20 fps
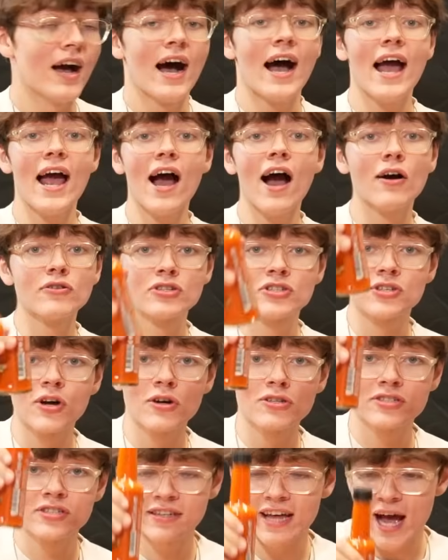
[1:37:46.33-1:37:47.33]
I
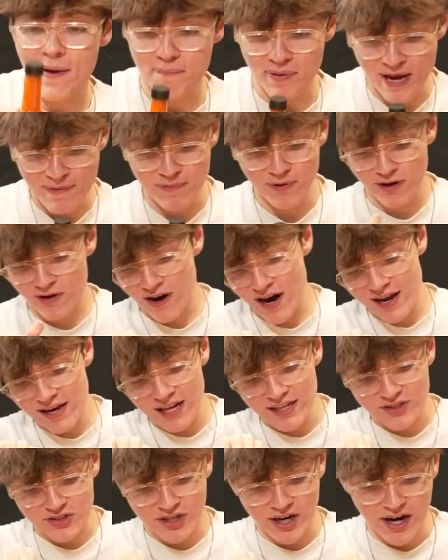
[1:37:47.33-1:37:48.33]
outsourced to that, people. Yeah, right,
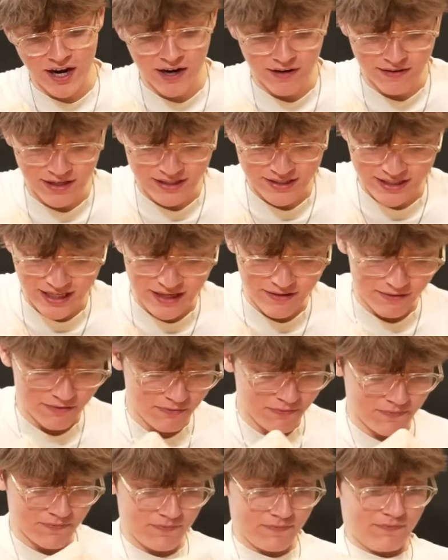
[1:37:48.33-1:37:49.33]
let's go. Let's get...
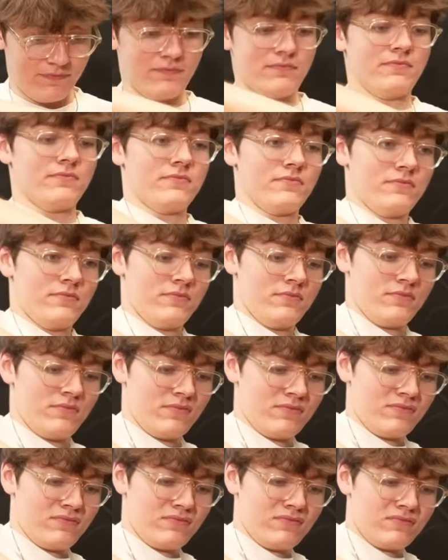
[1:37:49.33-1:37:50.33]
Ooh.
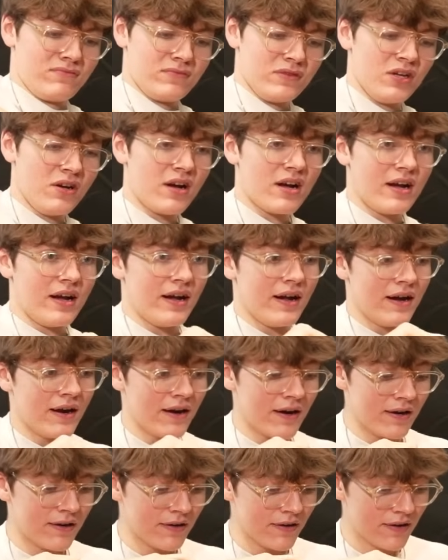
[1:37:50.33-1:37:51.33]
Dude, you got me talking
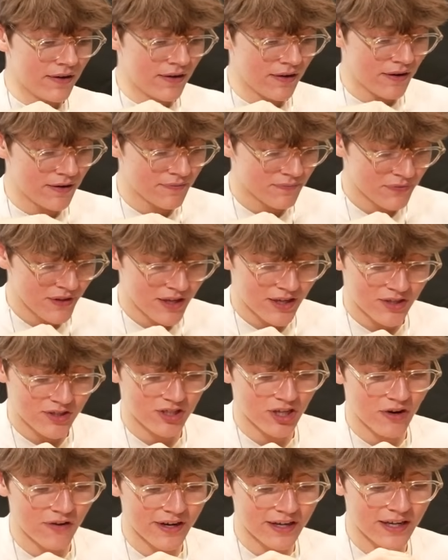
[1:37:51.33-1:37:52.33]
about nerd shit, man.
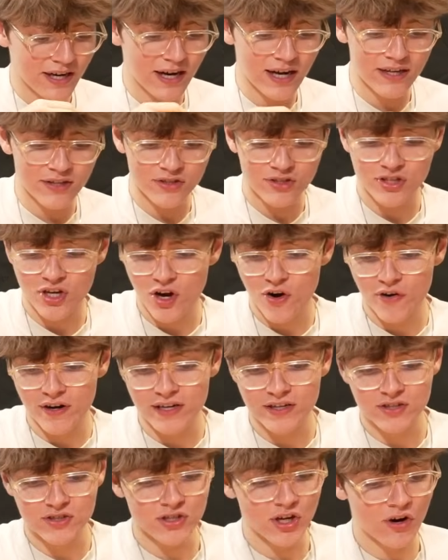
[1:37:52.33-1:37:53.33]
Sorry, guys.
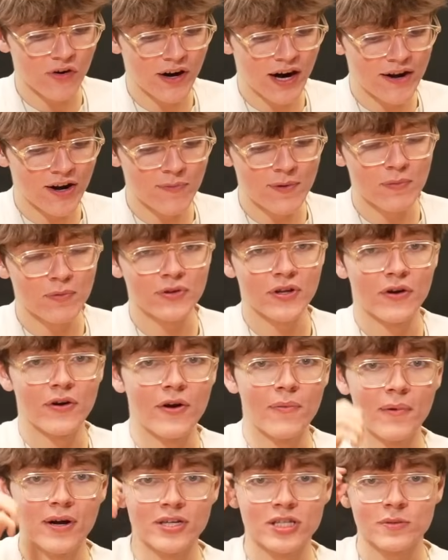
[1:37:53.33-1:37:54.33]
Sorry, sorry. I know people don't
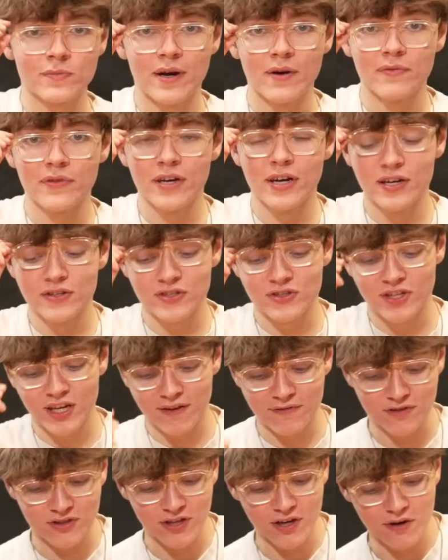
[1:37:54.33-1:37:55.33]
know much about nerd
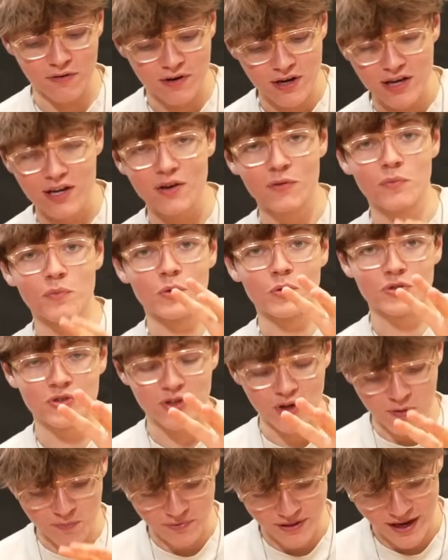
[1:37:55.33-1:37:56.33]
stuff, so we'll
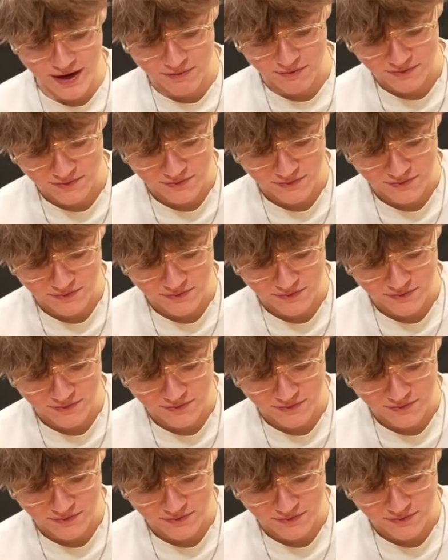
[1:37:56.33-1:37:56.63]
stop now